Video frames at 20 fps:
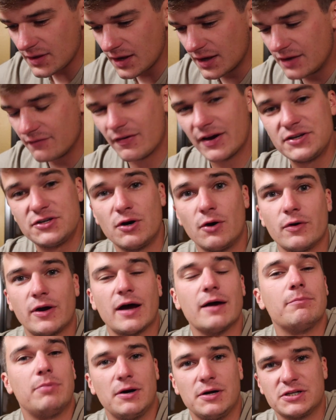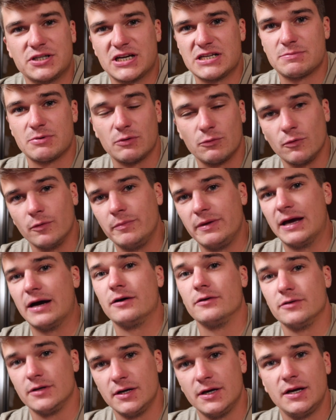If I don't, I apologize, but it will be
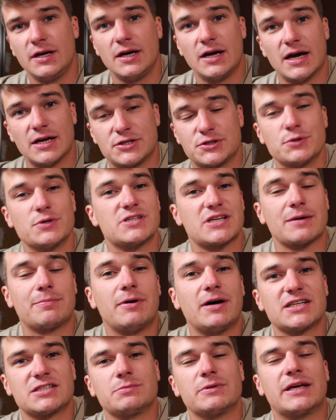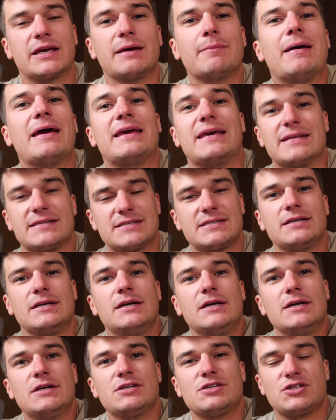out as soon as I possibly can make it.
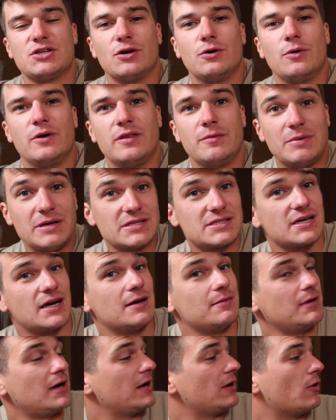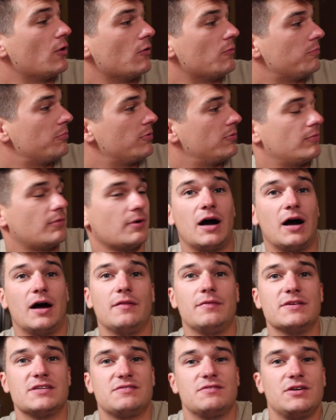So in the meantime, I hope
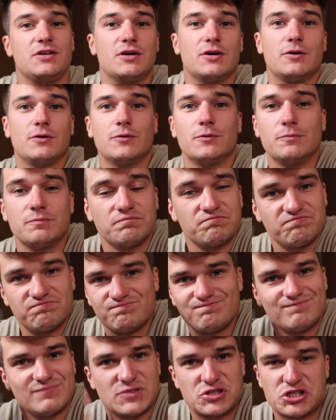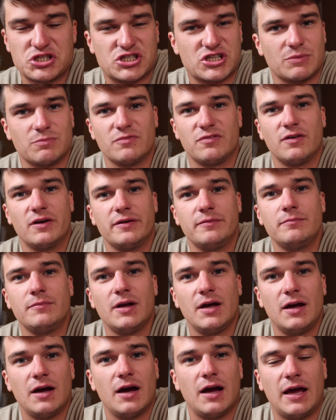this video is just something fun,
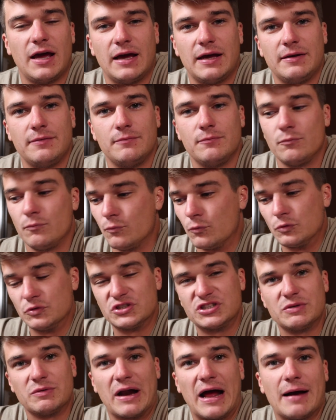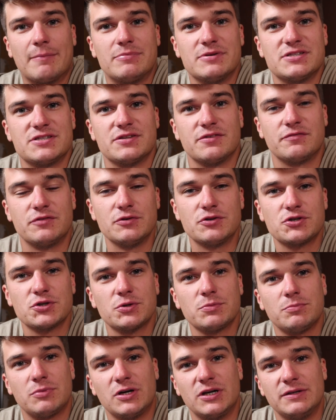and we'll see what happens in the
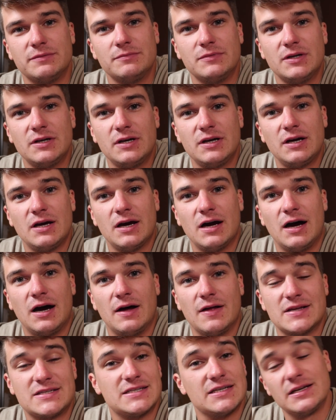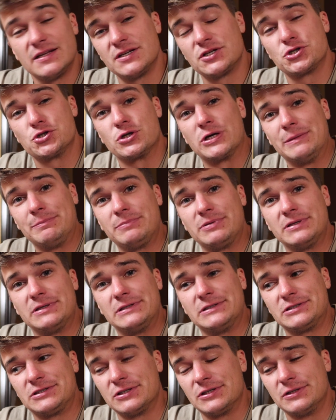future. But that's the end of this trip,
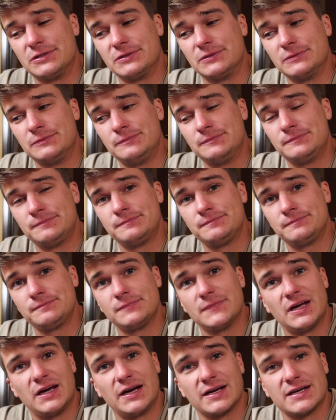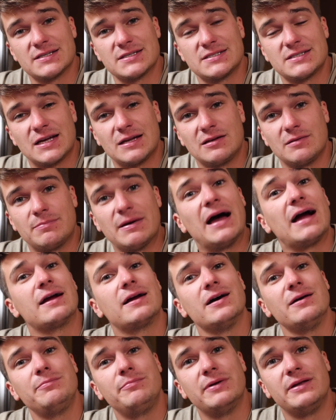so I guess it's time to pack
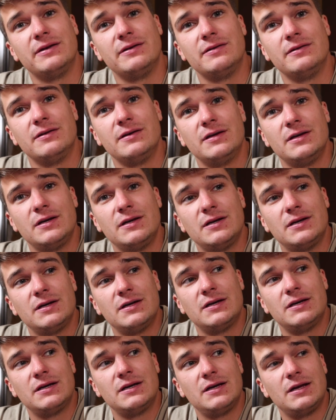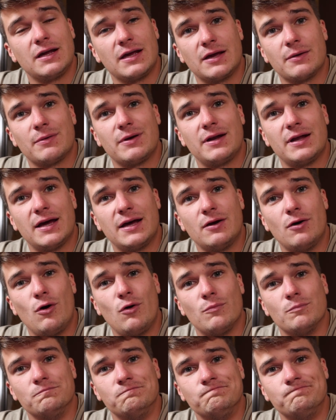up and get ready to head
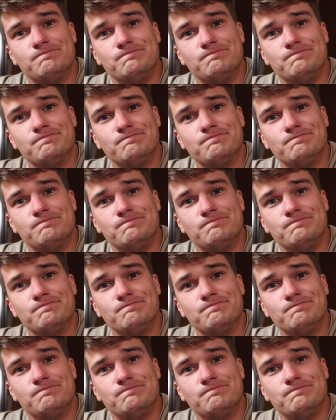home.